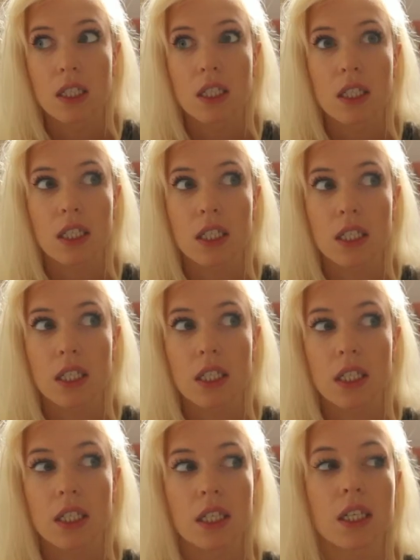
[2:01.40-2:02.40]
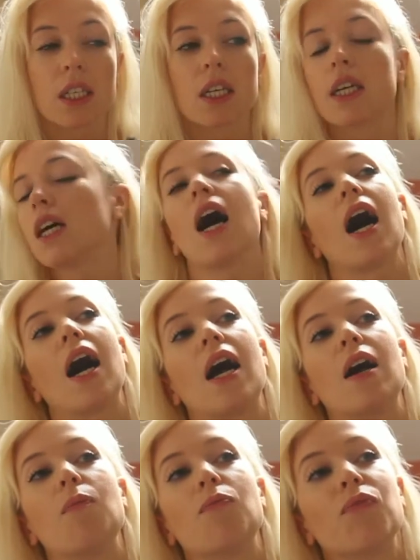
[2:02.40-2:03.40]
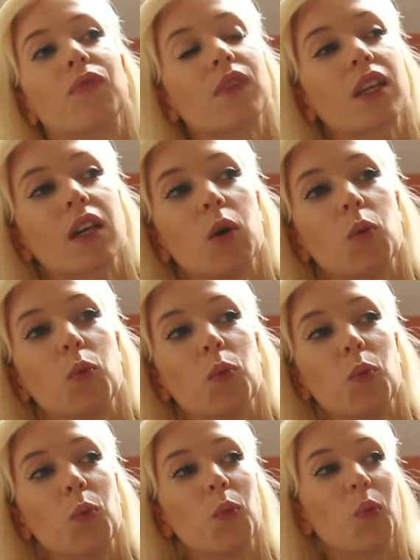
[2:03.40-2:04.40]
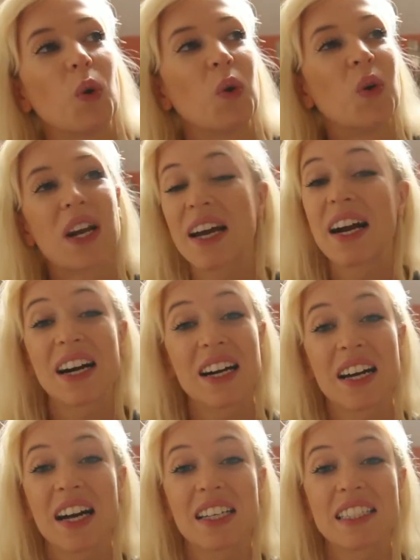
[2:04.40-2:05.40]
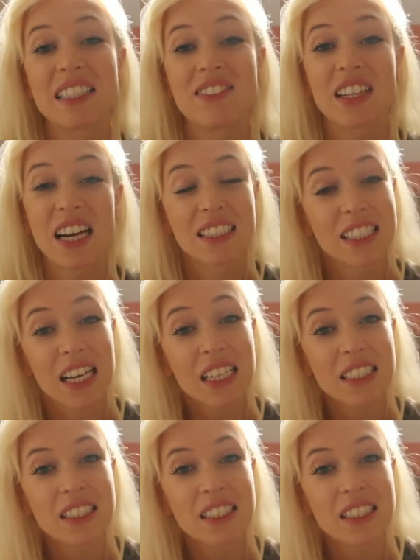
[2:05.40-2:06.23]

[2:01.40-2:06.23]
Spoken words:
16, I think, when I hadn't even had sex.